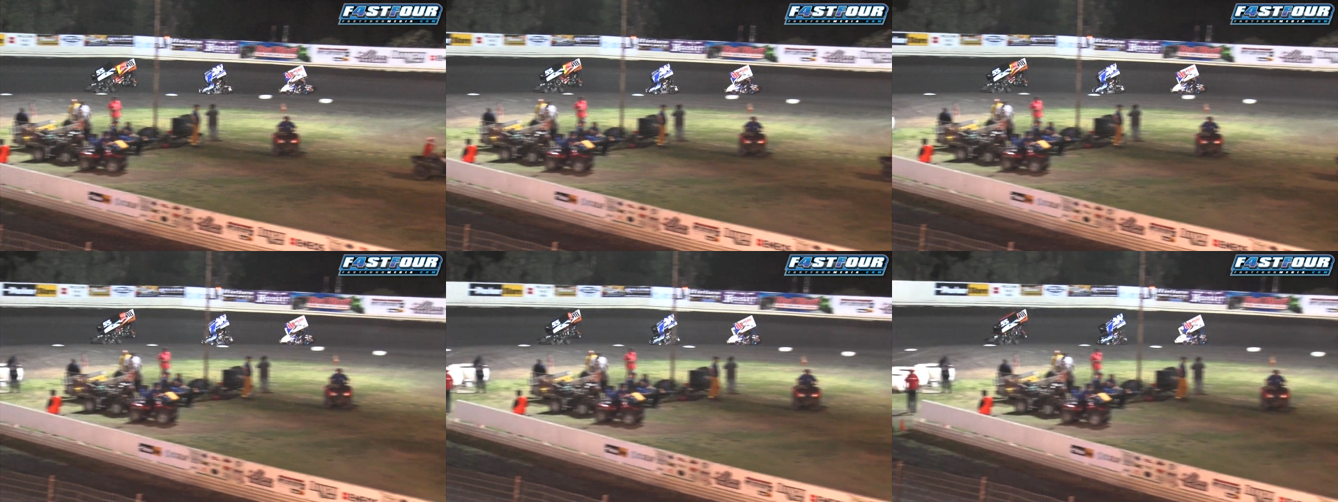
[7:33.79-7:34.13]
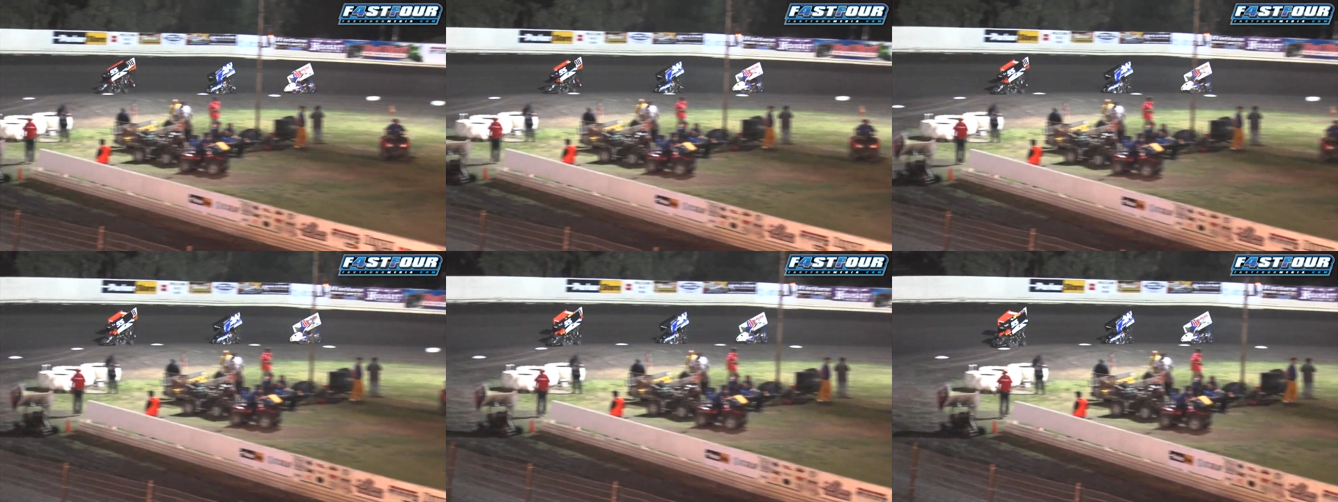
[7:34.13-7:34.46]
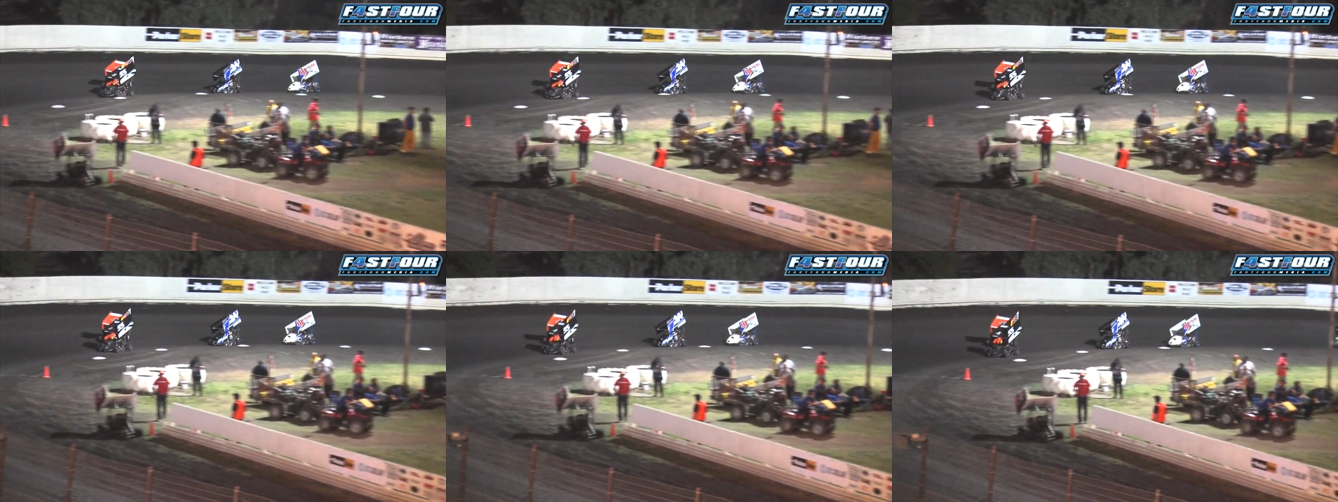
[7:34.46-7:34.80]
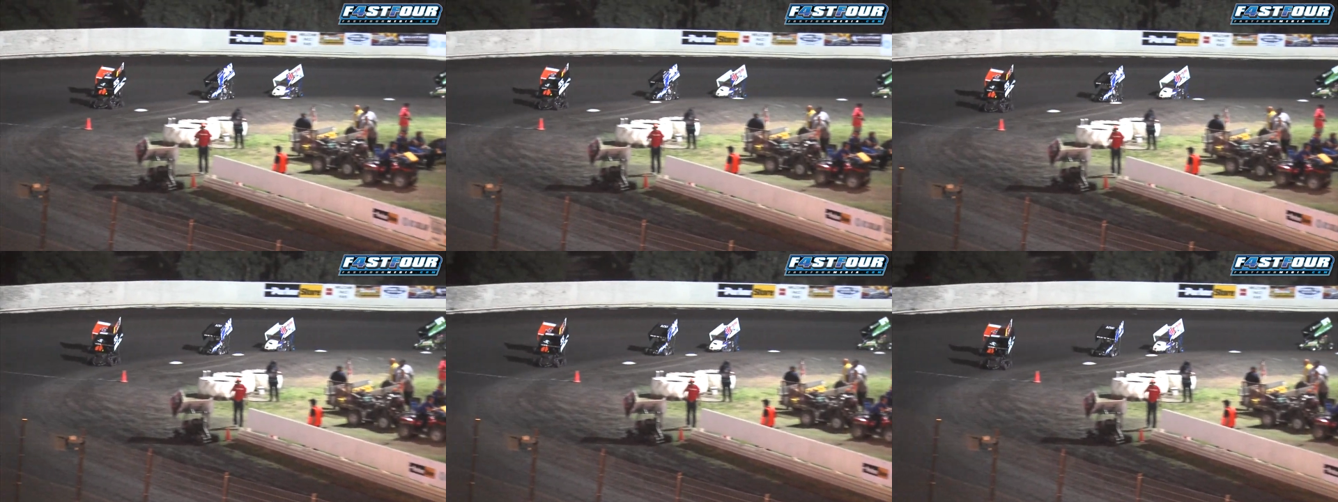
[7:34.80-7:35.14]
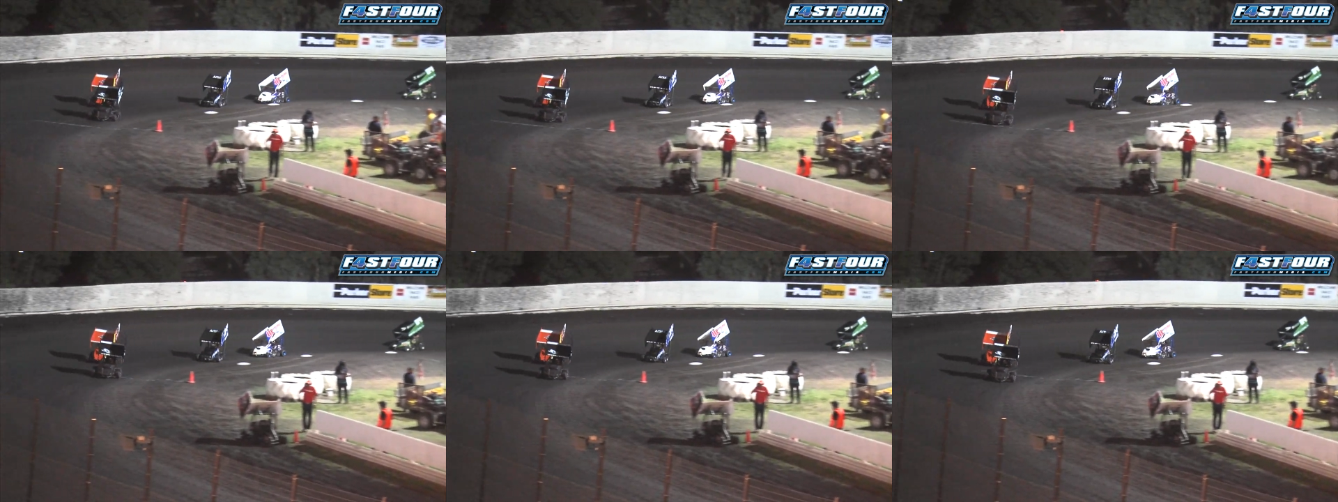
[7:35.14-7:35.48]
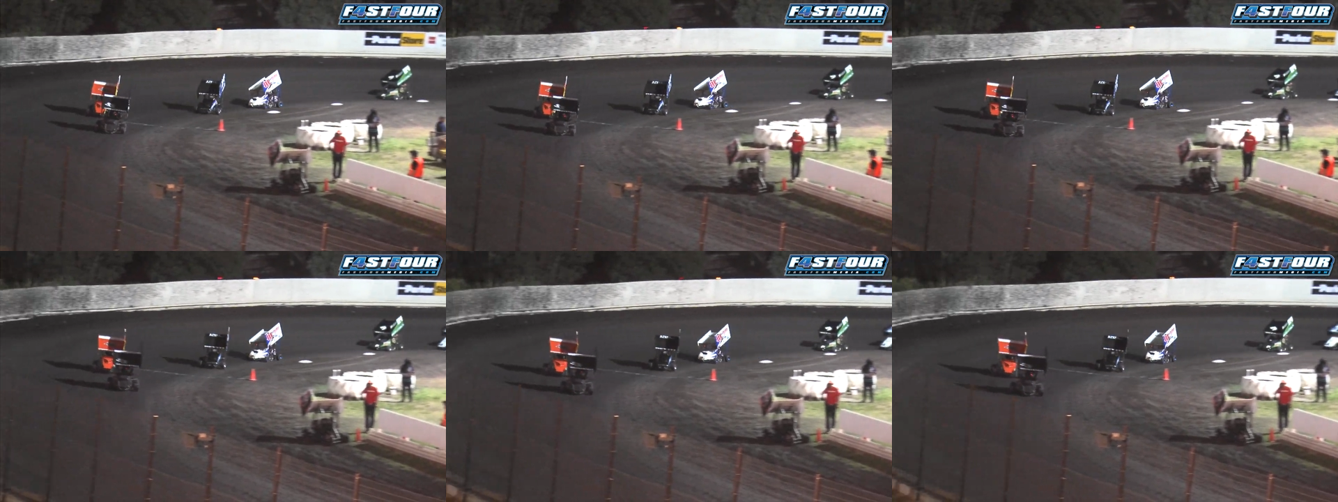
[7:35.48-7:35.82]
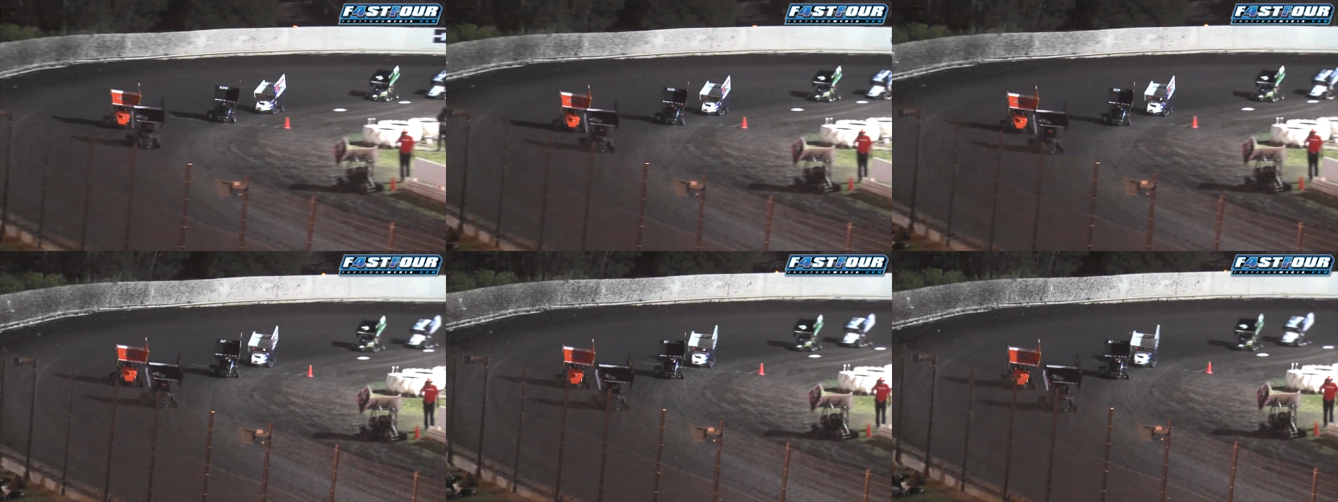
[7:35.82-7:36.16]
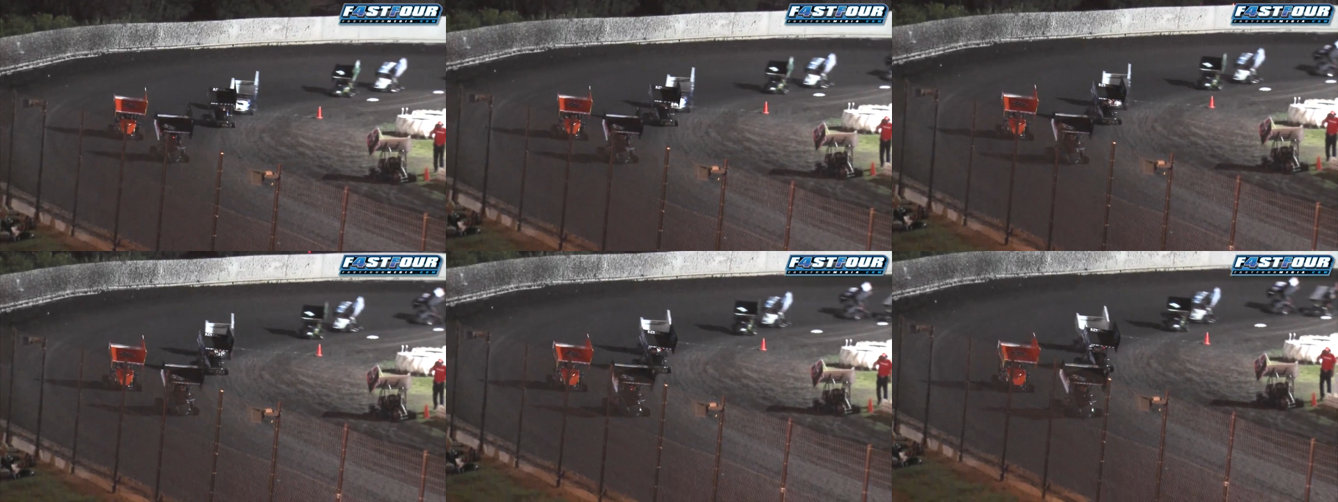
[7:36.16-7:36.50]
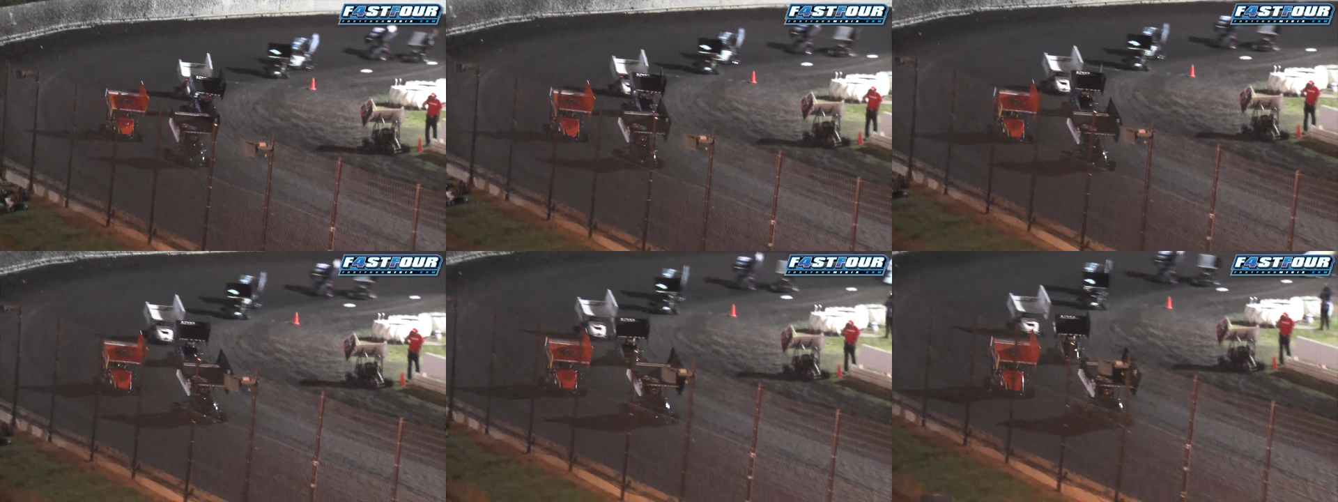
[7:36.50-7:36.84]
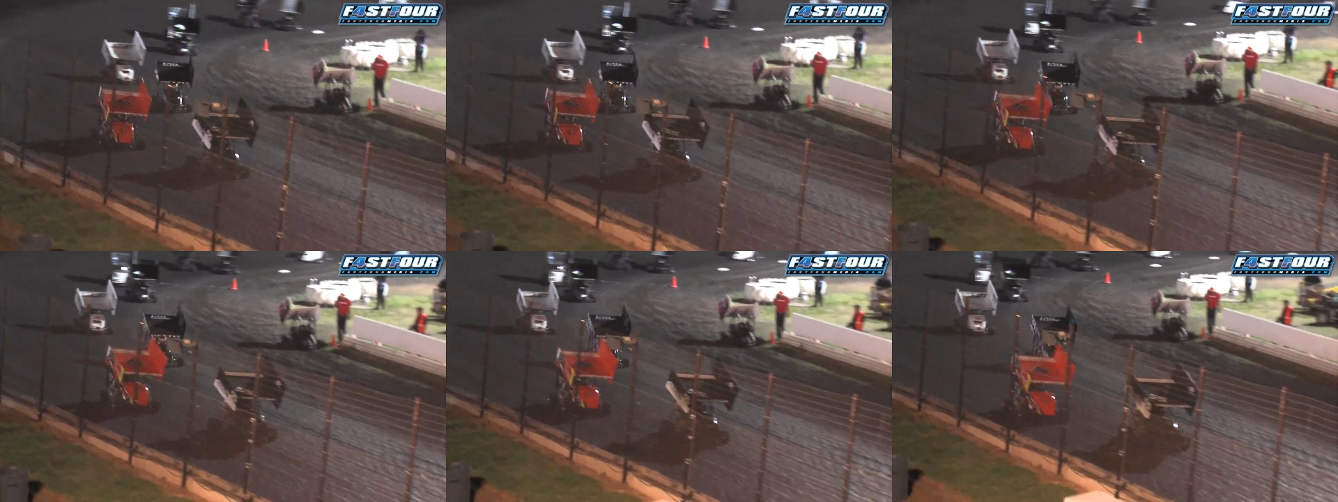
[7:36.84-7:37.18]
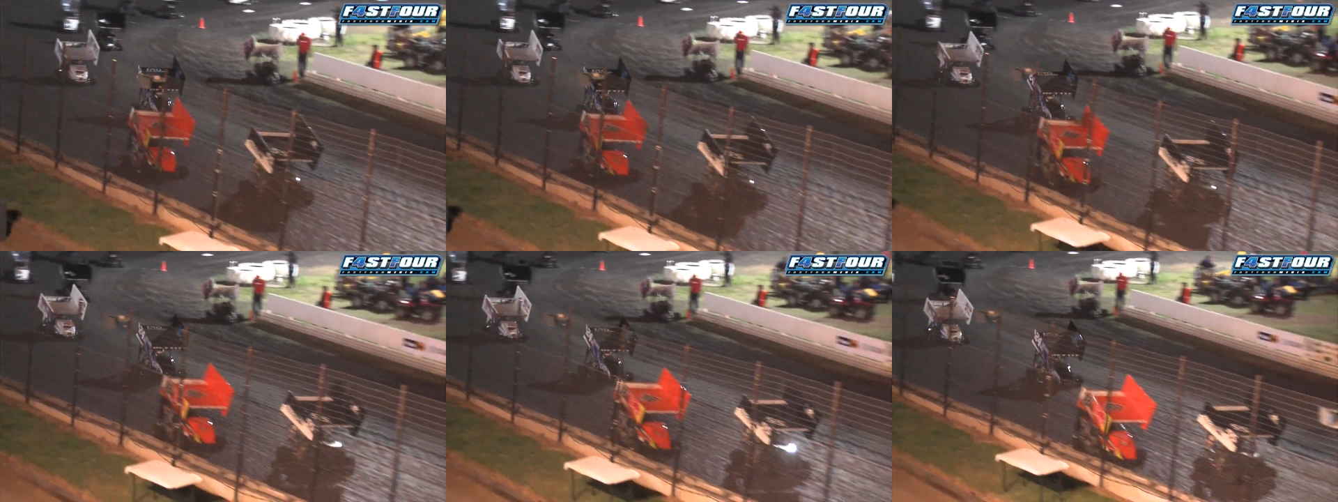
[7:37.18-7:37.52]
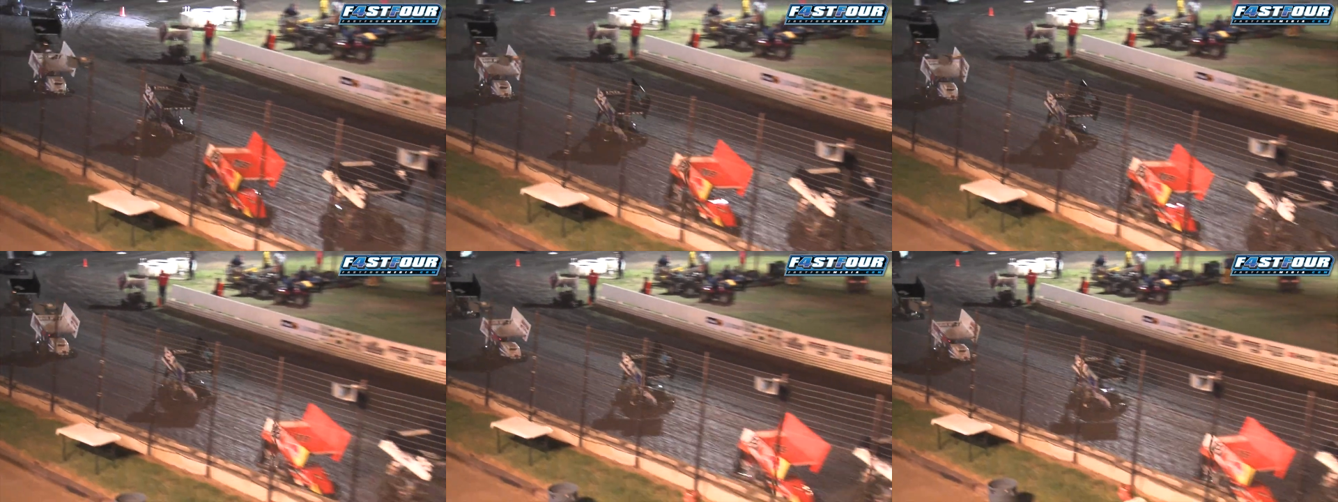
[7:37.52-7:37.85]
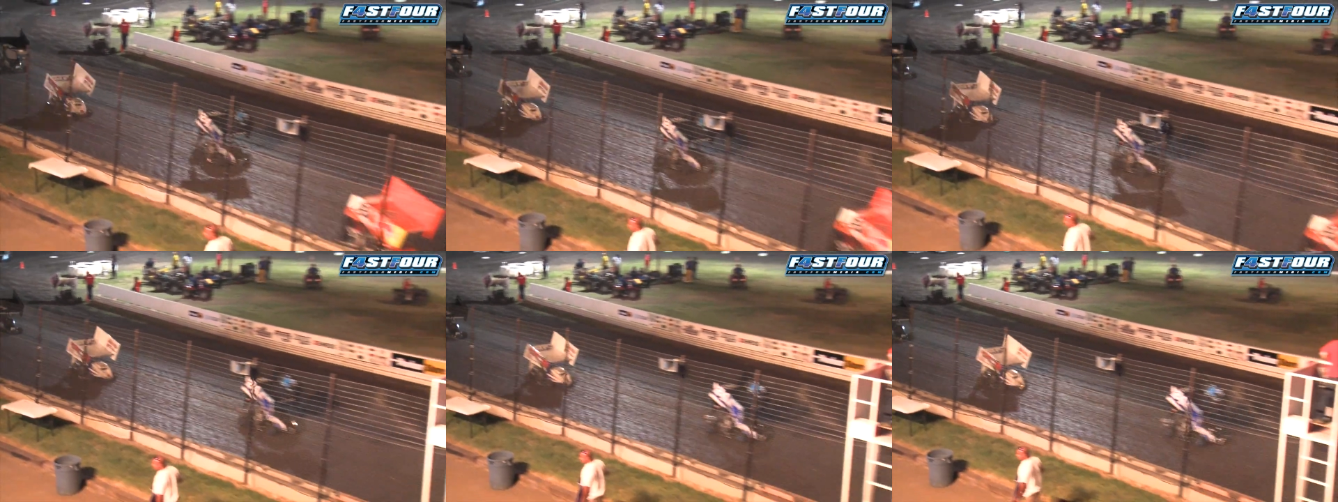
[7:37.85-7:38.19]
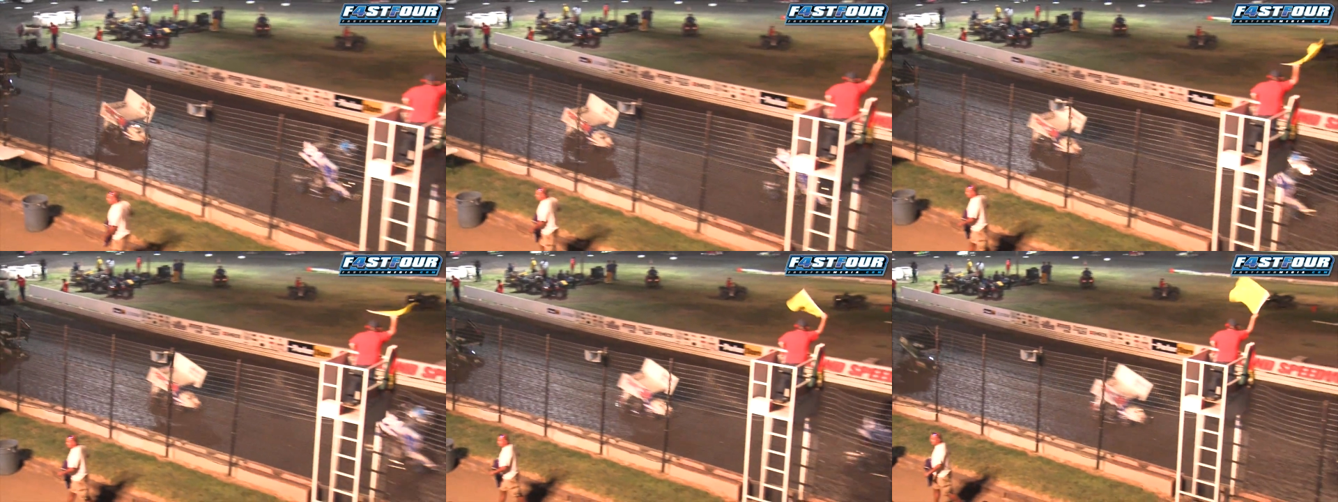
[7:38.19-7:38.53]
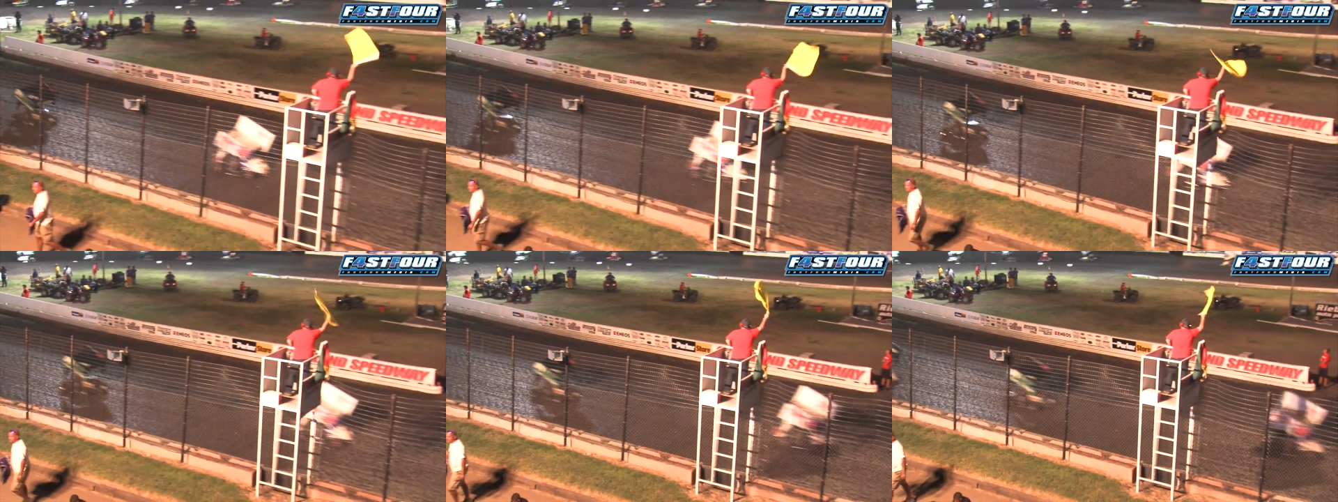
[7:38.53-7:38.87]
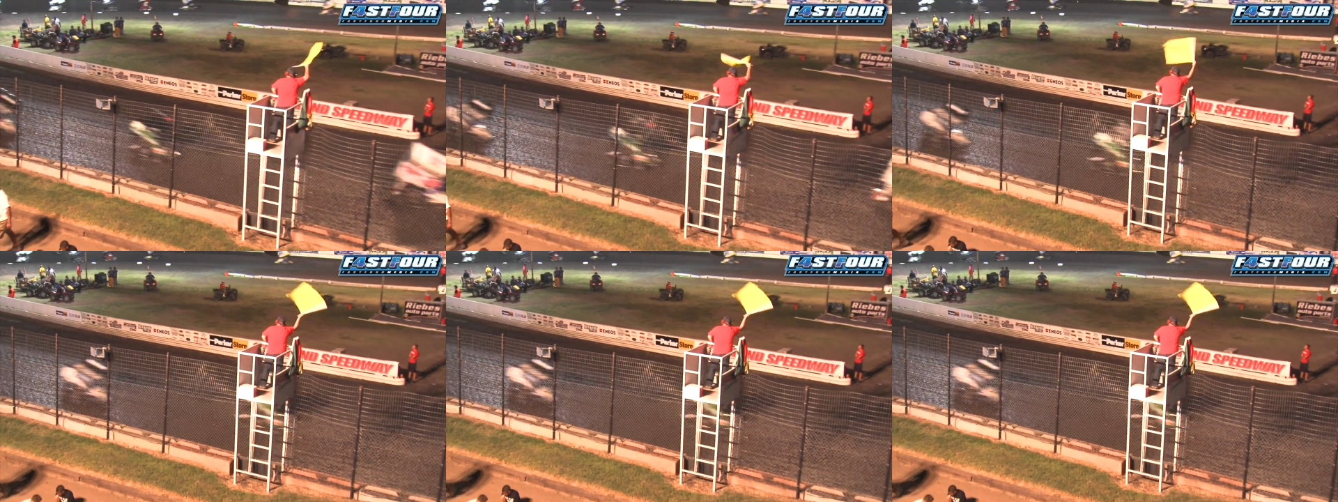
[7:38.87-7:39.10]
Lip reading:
(no speaker visible)